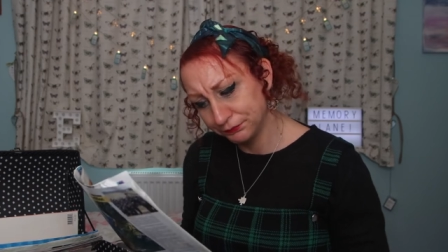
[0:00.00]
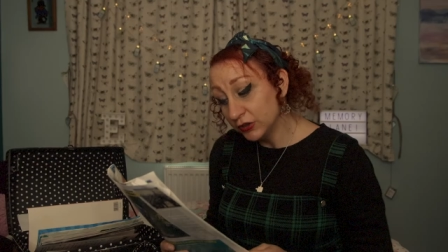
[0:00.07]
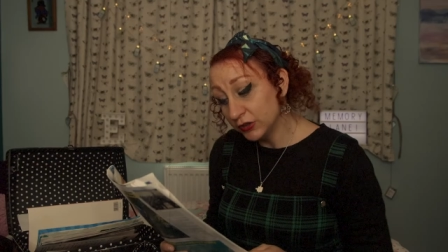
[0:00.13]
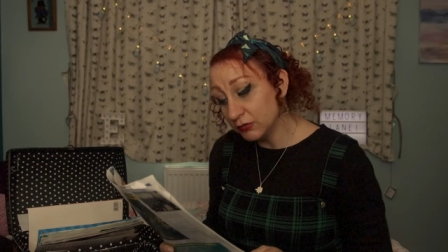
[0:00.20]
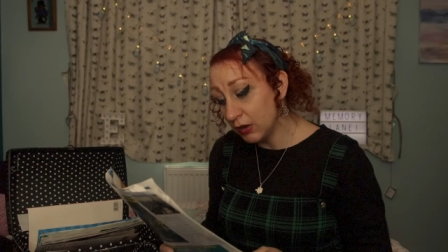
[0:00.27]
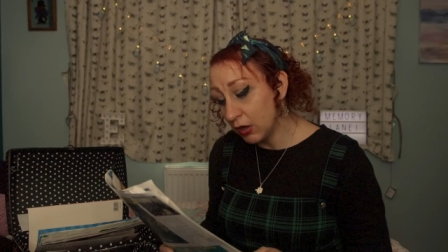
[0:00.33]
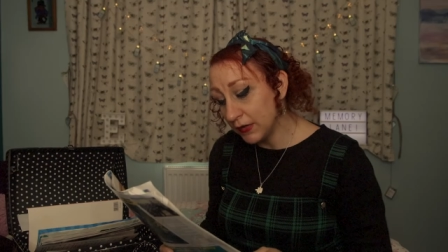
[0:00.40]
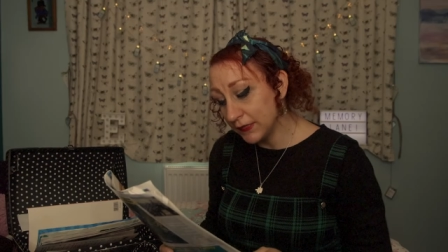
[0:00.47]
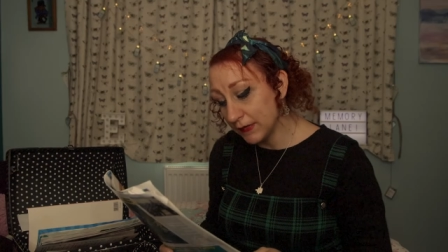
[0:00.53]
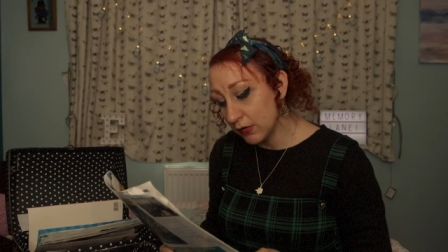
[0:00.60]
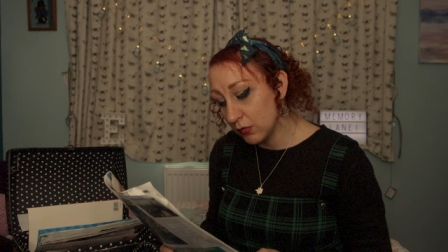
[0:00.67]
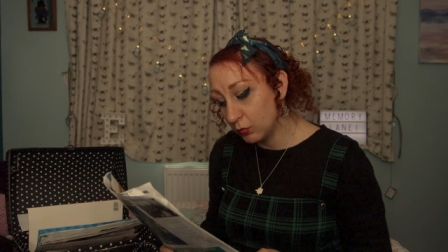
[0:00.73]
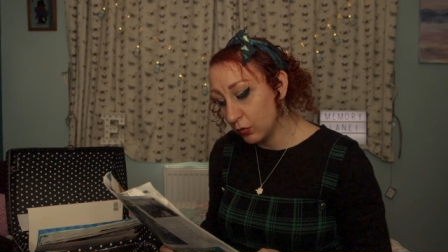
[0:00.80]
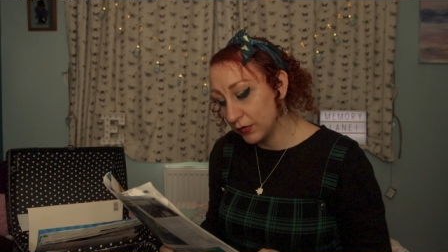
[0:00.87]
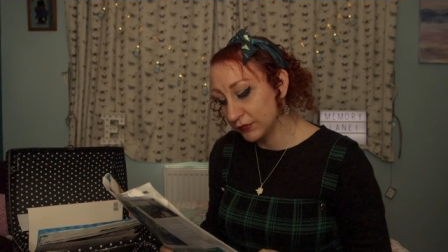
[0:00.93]
You lie
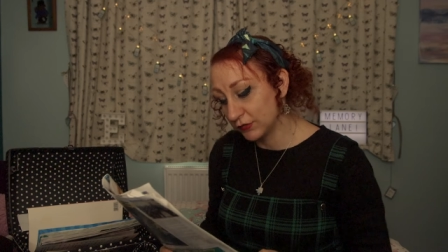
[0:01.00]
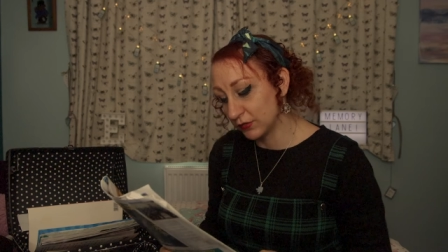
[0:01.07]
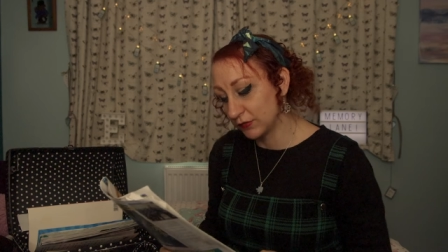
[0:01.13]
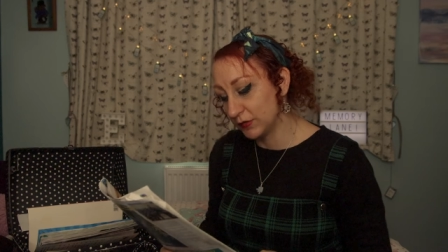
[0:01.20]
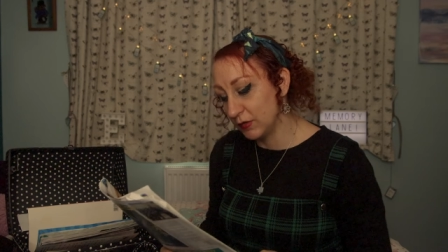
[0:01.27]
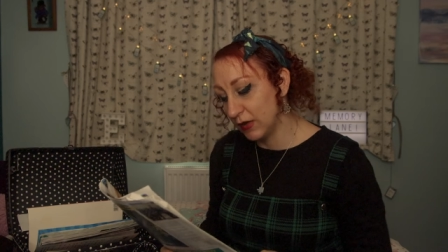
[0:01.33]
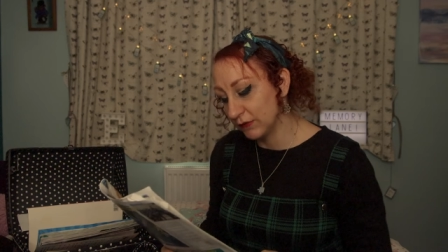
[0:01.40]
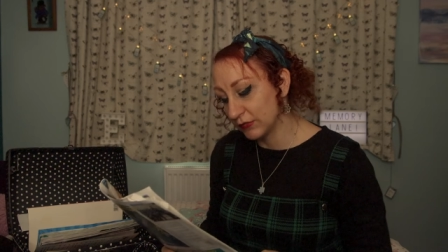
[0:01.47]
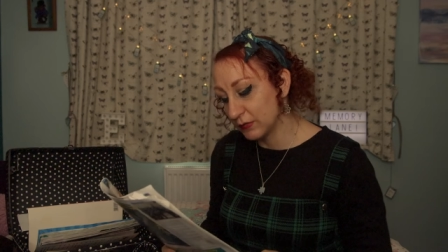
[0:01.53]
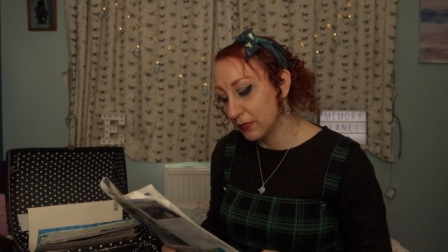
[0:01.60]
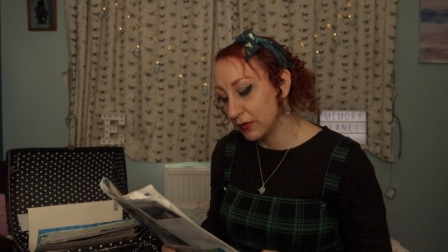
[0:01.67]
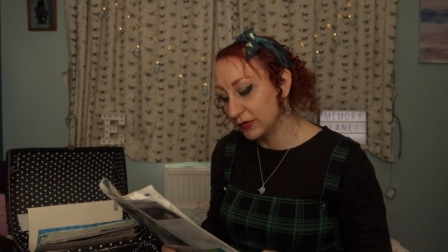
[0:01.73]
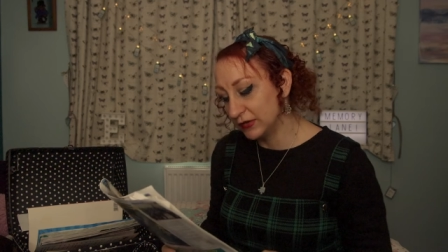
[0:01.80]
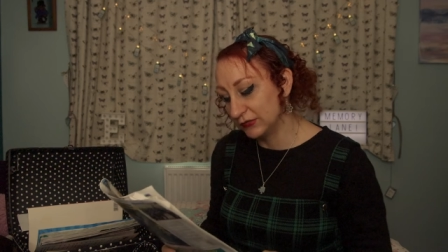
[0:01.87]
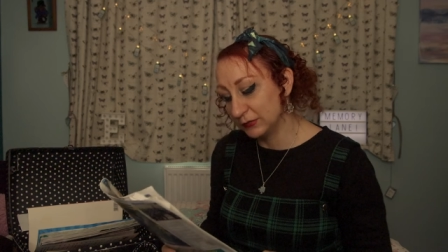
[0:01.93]
there and wonder if you have the
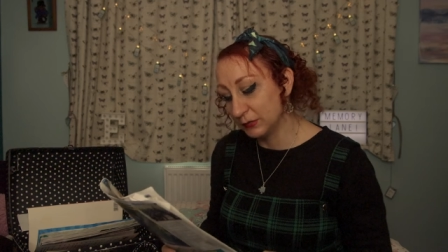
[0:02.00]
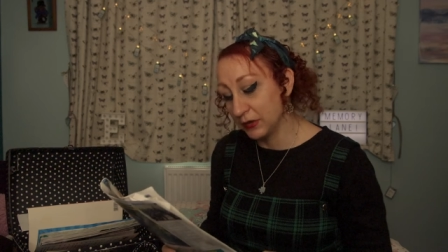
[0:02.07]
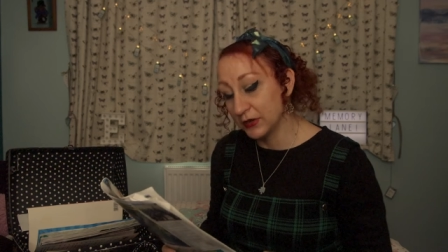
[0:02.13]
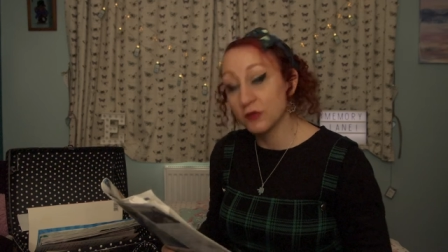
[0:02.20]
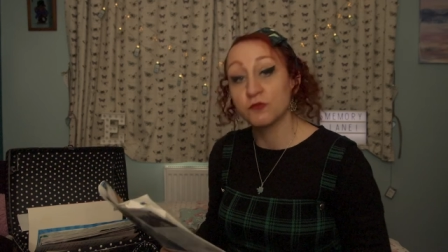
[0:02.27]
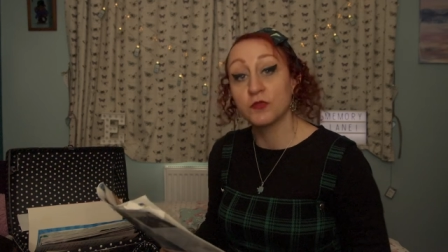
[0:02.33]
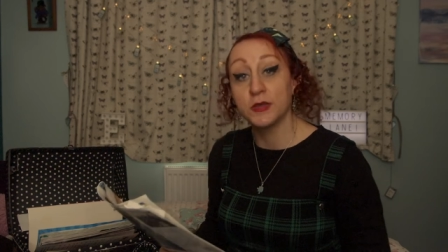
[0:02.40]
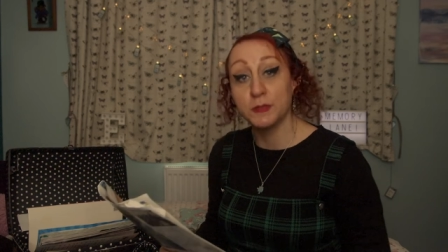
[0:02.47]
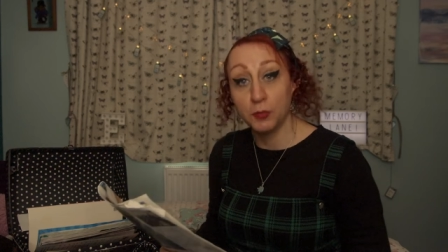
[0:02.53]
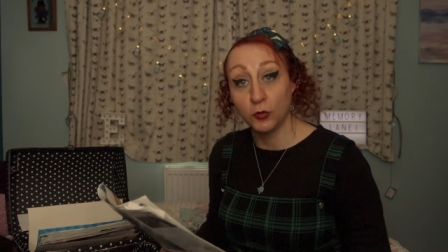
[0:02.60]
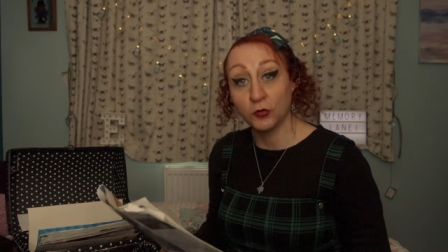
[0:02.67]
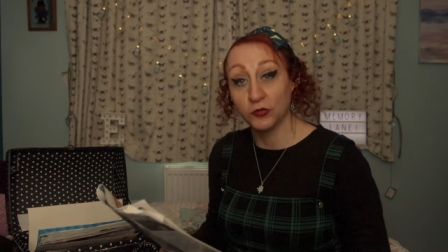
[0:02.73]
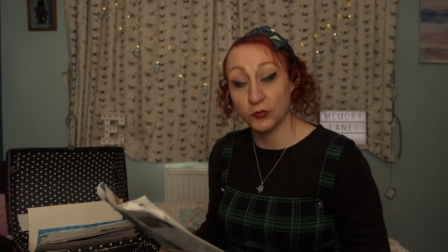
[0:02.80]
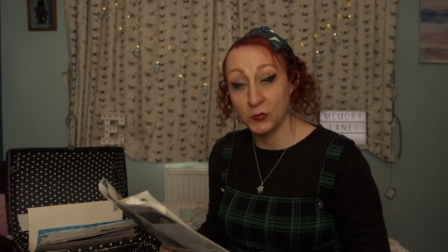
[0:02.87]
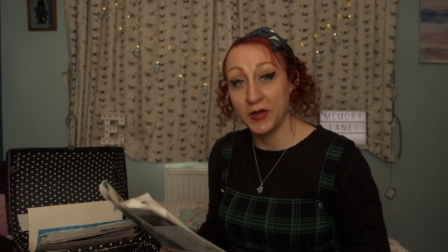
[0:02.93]
money to buy a
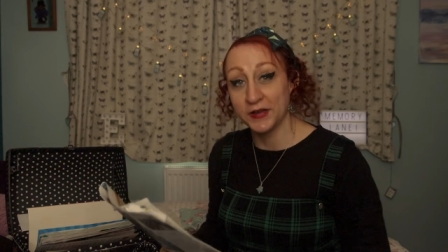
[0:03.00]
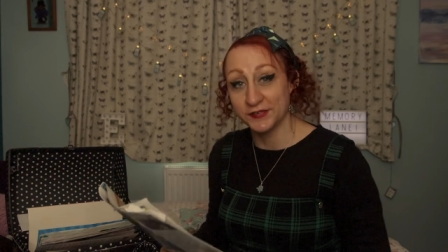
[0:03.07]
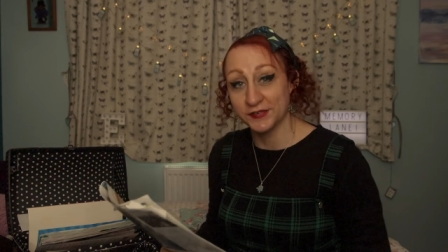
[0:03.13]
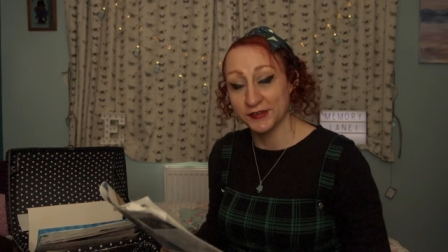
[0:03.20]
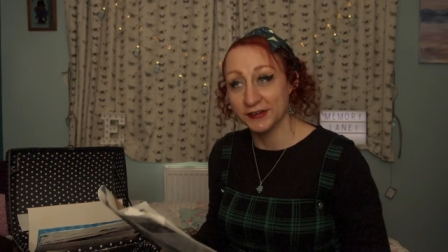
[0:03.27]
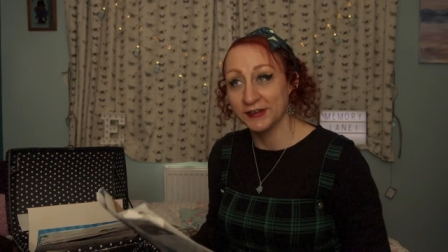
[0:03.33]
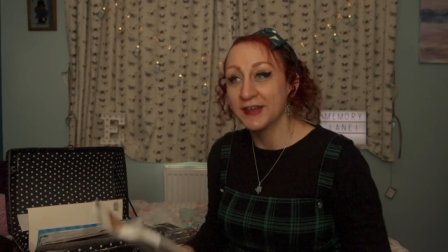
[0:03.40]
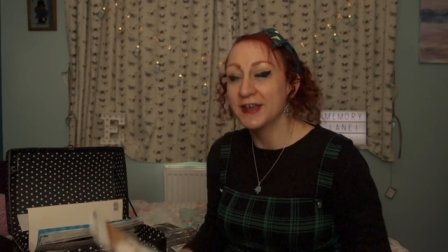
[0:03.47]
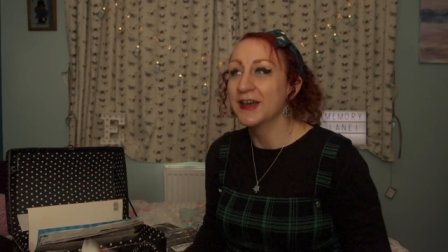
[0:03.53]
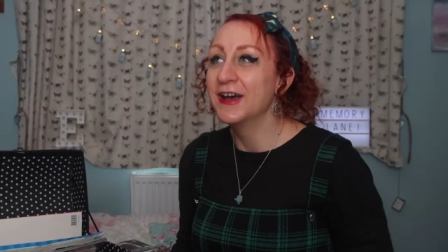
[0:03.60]
Reebok sweater.